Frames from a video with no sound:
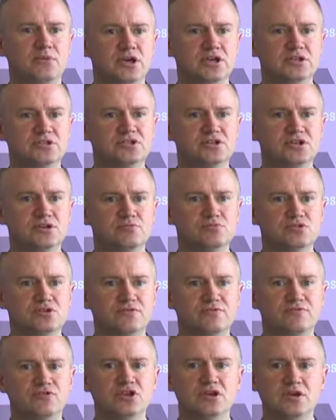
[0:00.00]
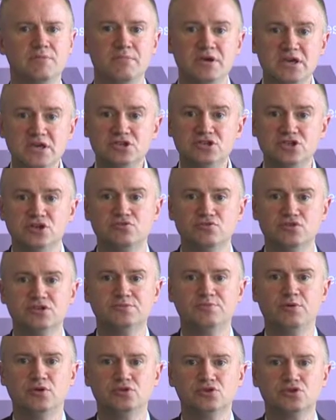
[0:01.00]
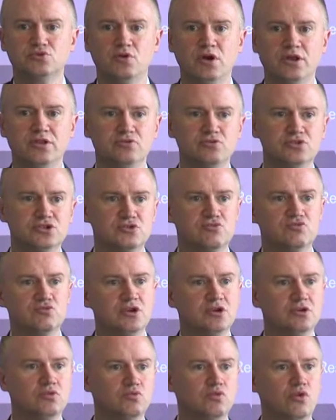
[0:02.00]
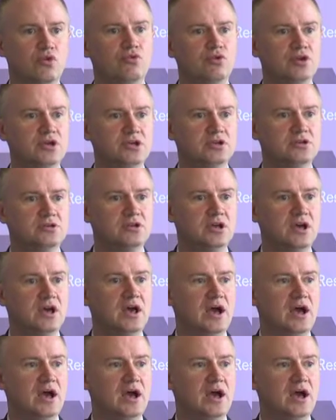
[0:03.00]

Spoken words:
in terms of the immediate response, where there was a real worry and